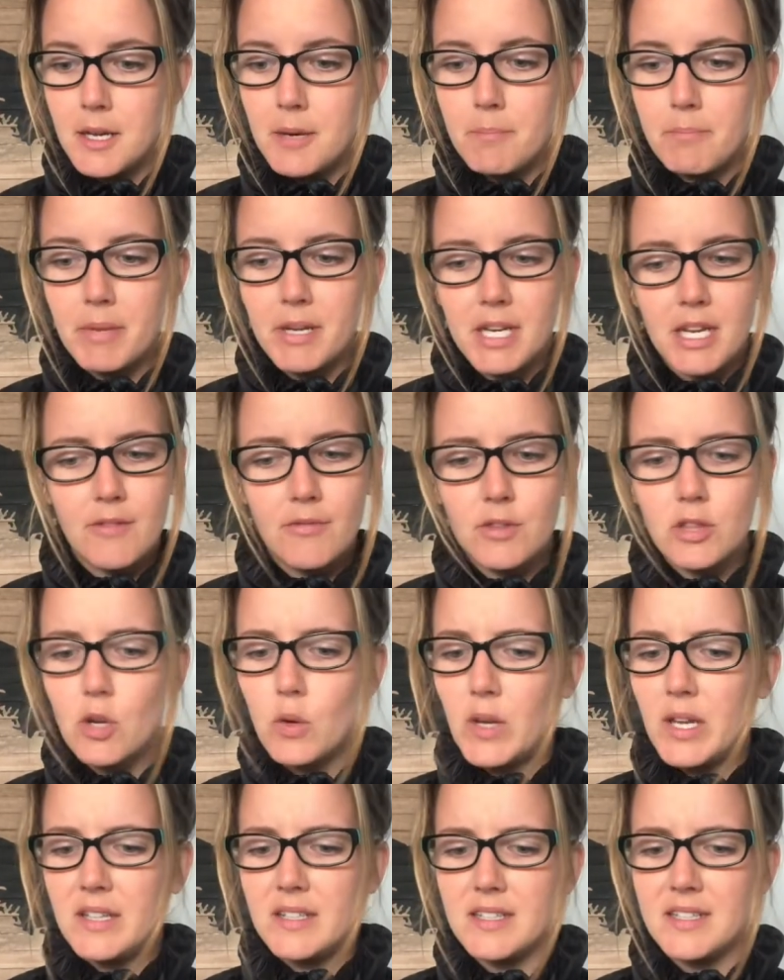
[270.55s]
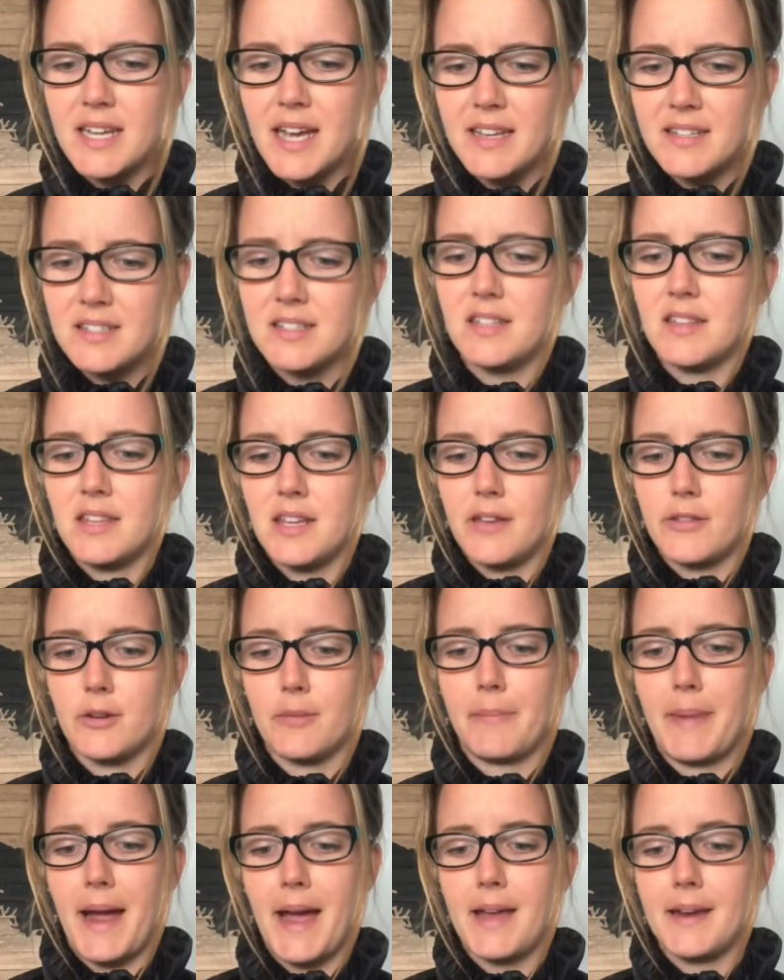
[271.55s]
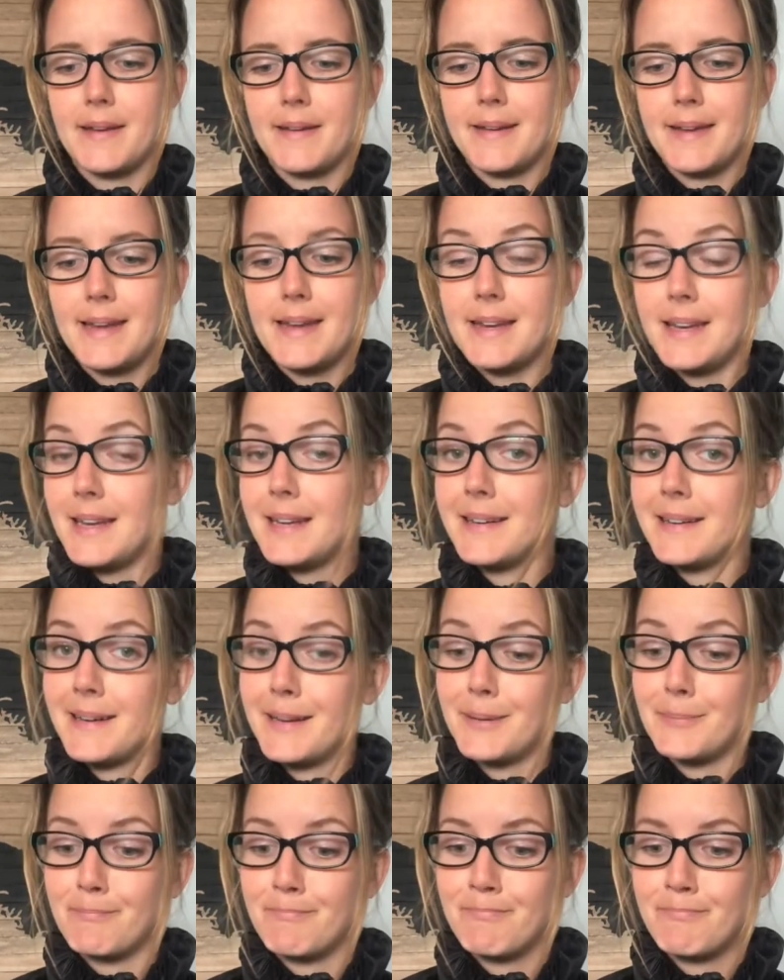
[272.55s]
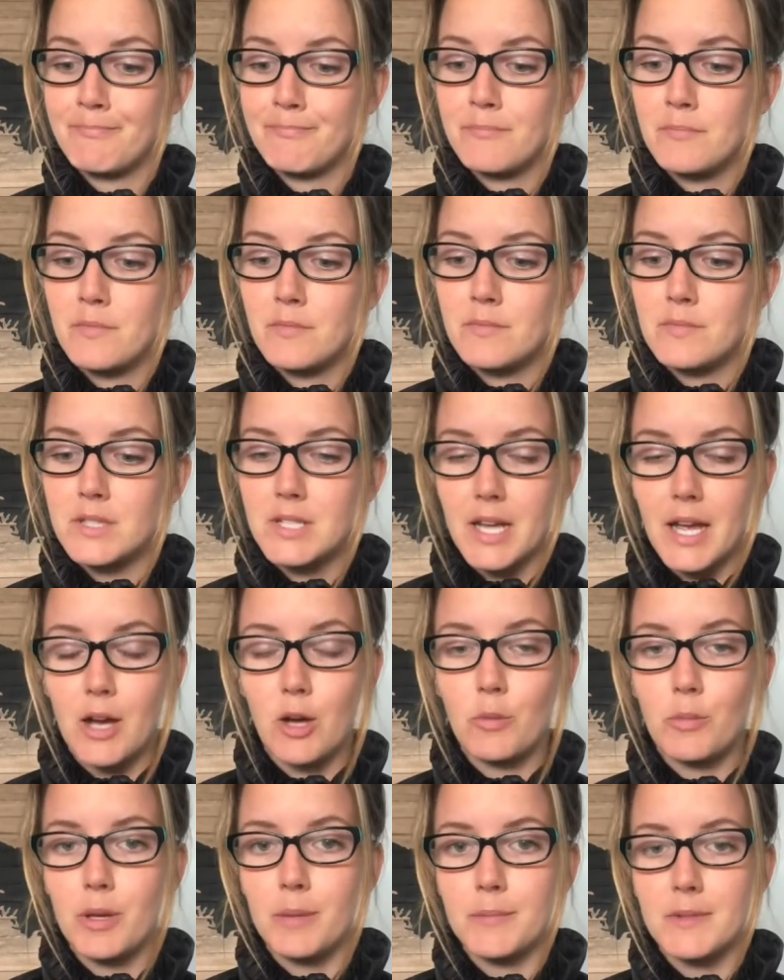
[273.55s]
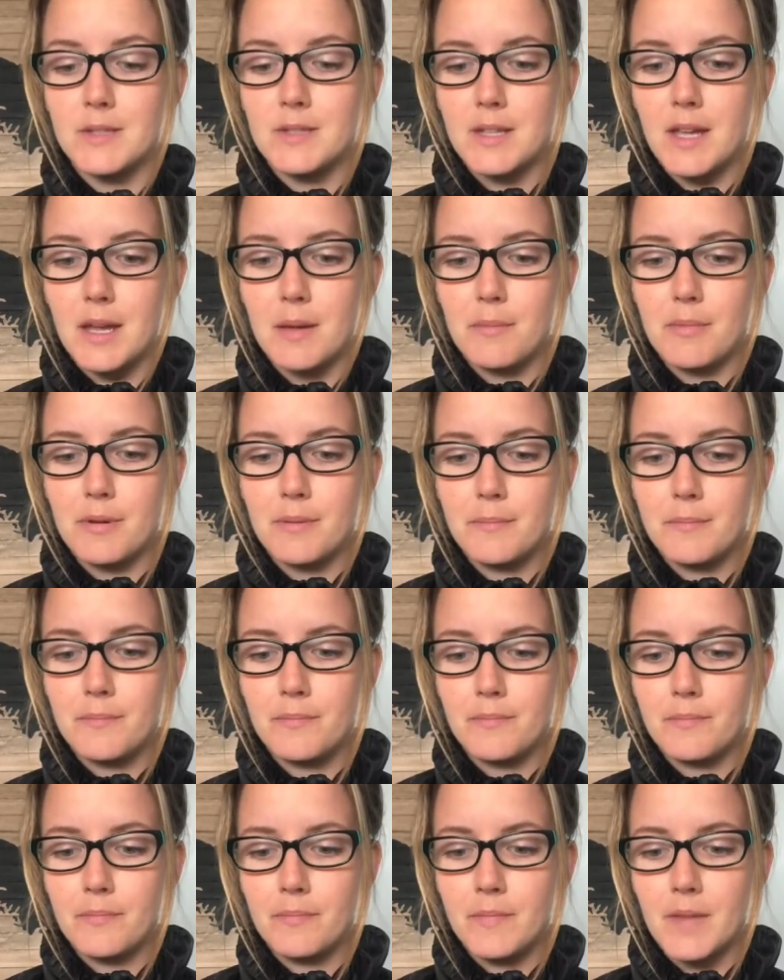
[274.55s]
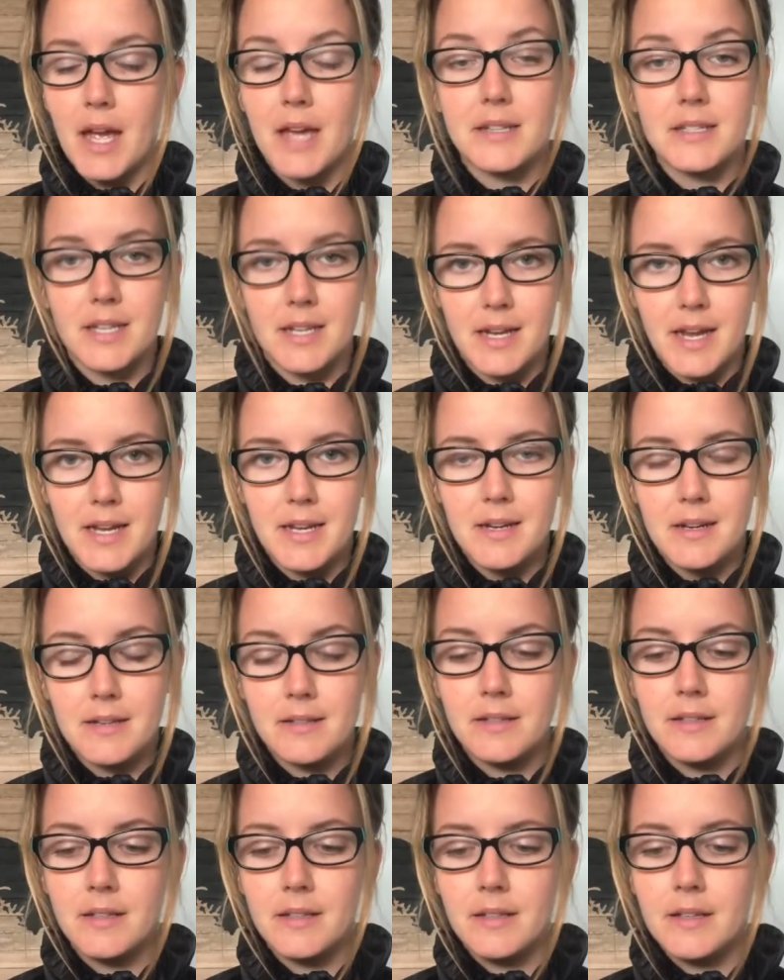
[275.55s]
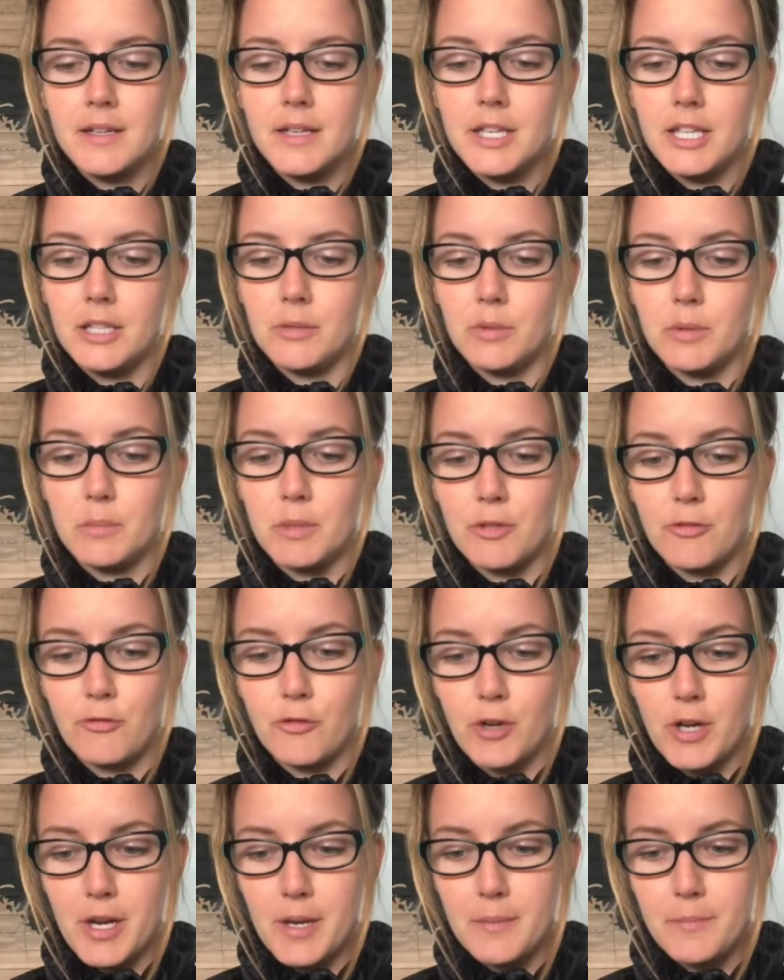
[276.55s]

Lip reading: But even though he detested the other bat, he needed him to help him escape. And tonight, he would be free.